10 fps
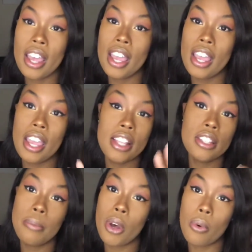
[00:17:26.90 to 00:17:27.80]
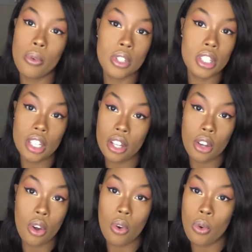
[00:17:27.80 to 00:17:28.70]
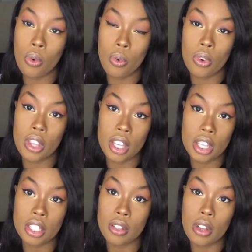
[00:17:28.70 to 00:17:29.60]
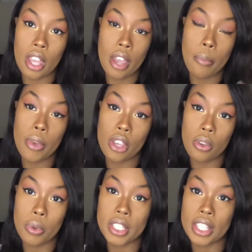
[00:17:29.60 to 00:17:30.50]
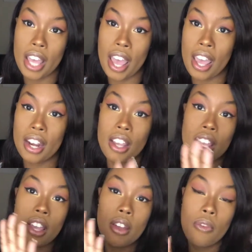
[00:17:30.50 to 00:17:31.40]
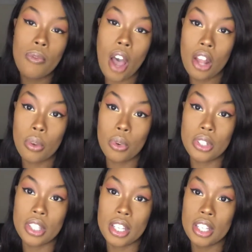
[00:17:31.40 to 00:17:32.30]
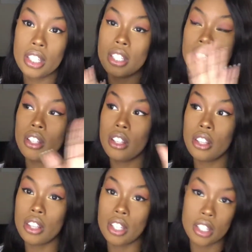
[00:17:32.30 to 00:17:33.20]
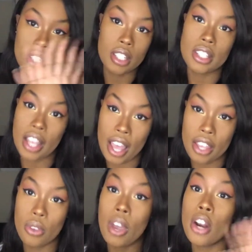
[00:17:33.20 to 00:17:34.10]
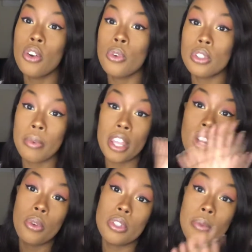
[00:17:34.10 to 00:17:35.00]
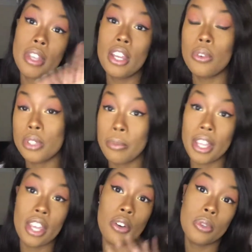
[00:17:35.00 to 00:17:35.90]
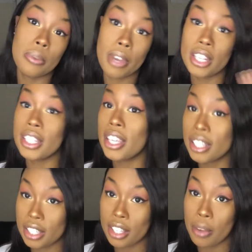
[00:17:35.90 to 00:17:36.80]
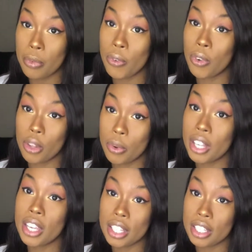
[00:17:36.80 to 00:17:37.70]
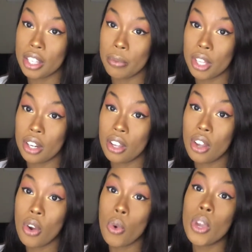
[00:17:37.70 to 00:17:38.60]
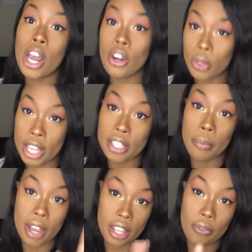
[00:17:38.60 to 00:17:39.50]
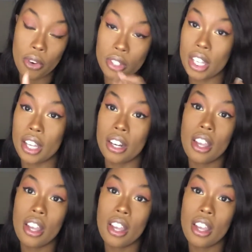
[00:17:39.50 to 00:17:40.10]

It's about silicone, this, ambiguous, that, followers, this, that. You got to know somebody that knows somebody that knows somebody that knows somebody to get into something if you really want to get into something. Or you got to know that somebody firsthand.